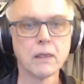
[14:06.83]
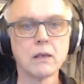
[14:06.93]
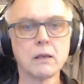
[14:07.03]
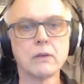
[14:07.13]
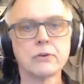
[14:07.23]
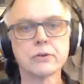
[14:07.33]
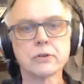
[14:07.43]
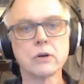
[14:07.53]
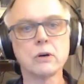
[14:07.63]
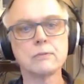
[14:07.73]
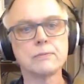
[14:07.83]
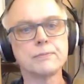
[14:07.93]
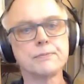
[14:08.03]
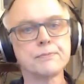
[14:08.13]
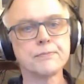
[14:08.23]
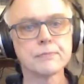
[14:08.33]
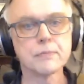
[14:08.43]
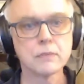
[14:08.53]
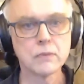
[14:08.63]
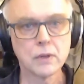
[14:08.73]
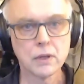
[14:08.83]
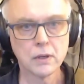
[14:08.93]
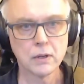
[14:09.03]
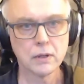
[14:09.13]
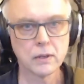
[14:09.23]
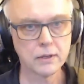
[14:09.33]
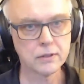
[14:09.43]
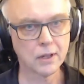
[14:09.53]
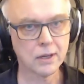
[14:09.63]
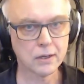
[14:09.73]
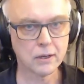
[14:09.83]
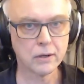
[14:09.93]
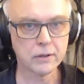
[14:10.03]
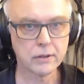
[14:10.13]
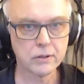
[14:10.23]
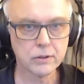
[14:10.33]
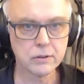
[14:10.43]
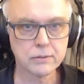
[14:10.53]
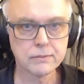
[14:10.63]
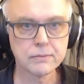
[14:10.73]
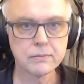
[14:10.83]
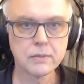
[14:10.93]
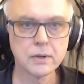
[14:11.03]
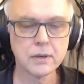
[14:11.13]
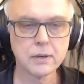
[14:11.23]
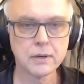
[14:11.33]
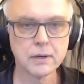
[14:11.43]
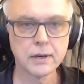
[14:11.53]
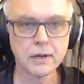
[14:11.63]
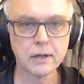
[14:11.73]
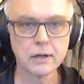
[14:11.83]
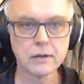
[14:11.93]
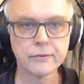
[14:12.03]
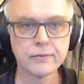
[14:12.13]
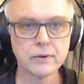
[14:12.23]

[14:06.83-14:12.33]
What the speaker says: So there's a lot under the hood and a lot of